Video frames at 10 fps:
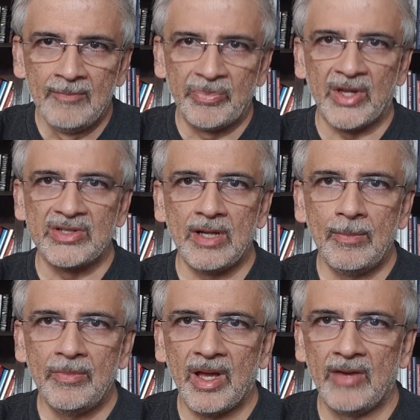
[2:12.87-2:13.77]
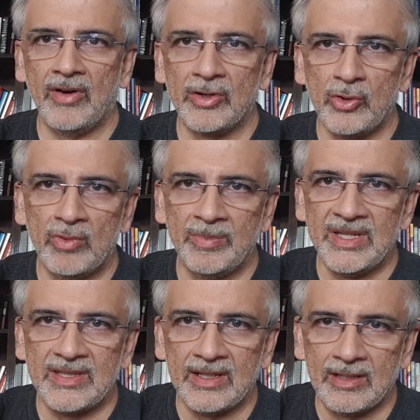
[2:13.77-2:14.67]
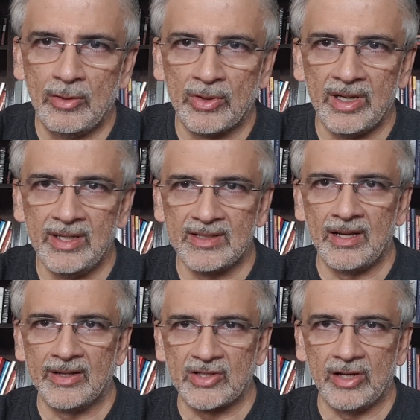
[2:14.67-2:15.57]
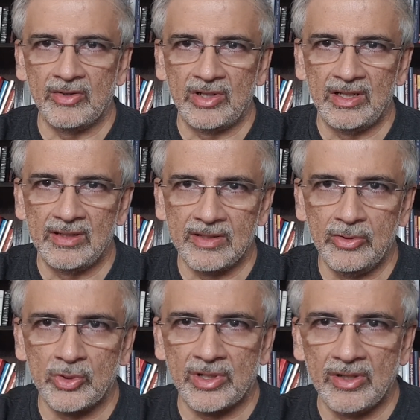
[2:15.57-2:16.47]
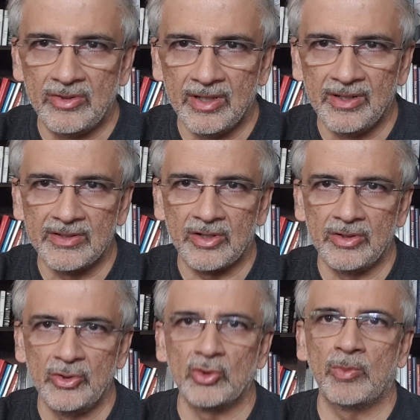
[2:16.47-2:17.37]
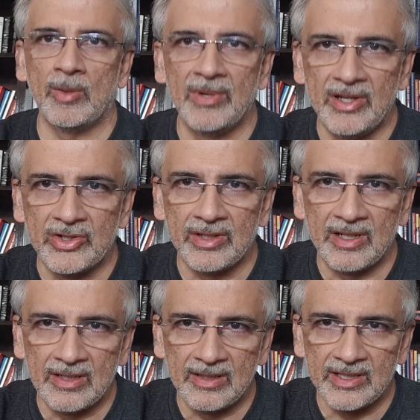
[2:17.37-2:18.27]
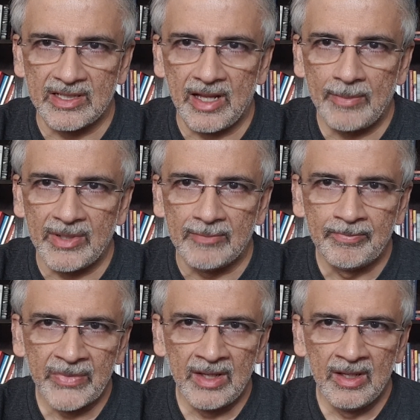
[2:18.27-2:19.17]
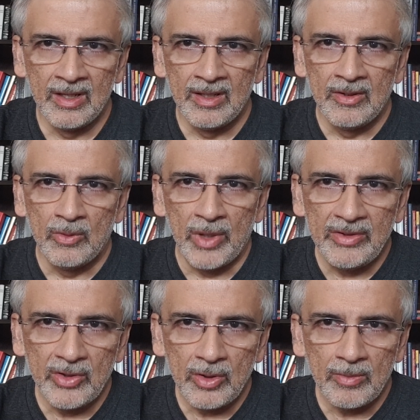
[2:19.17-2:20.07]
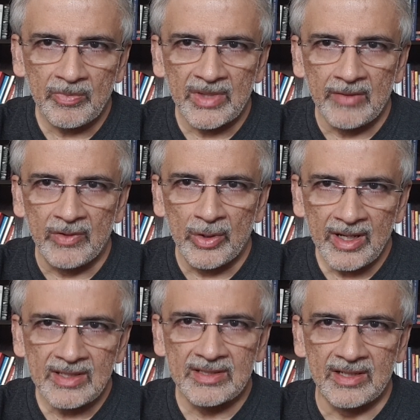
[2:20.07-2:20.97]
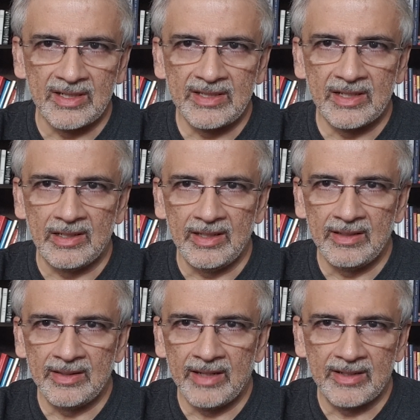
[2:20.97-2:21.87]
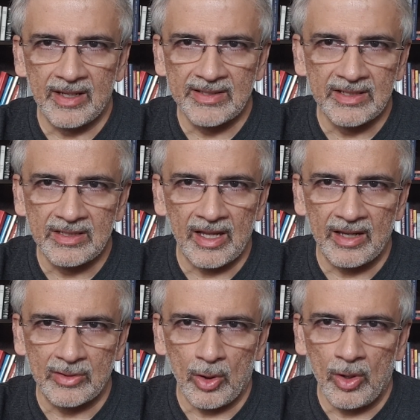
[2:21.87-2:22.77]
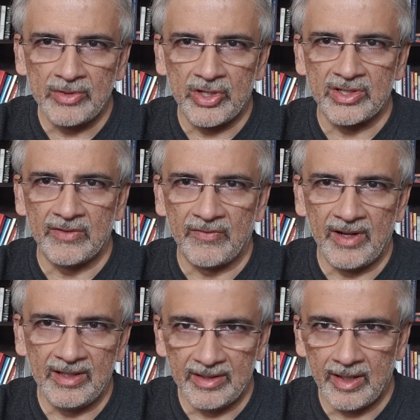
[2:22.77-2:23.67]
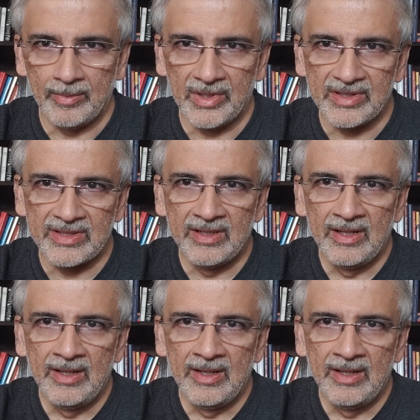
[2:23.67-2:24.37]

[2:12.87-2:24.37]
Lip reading: Now, some have argued with me saying that, look, India is a large country, India is a huge country, India's got a huge population, and this will happen. Well, if you look at it statistically, that doesn't at all justify the numbers.